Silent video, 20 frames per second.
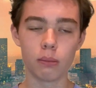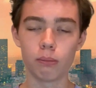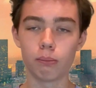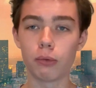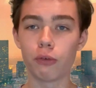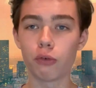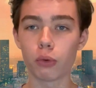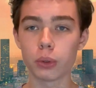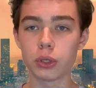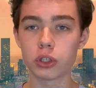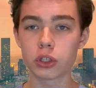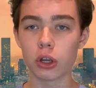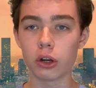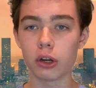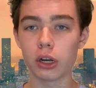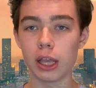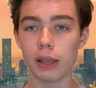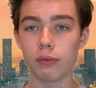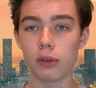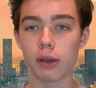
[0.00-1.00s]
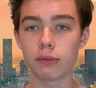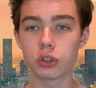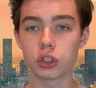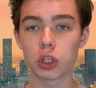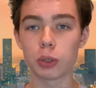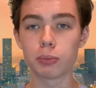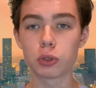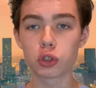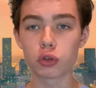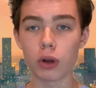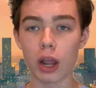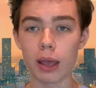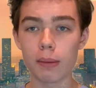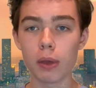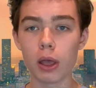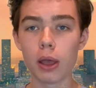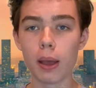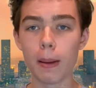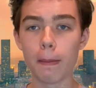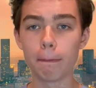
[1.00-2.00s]
Before we start, if you haven't subscribed,
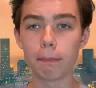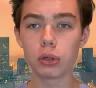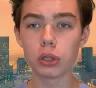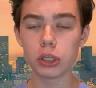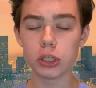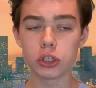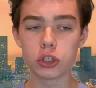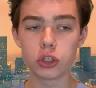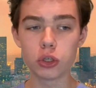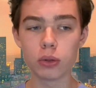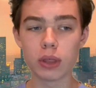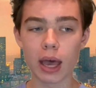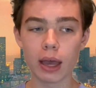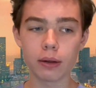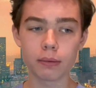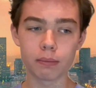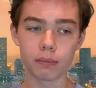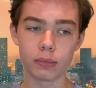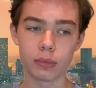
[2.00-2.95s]
please do that.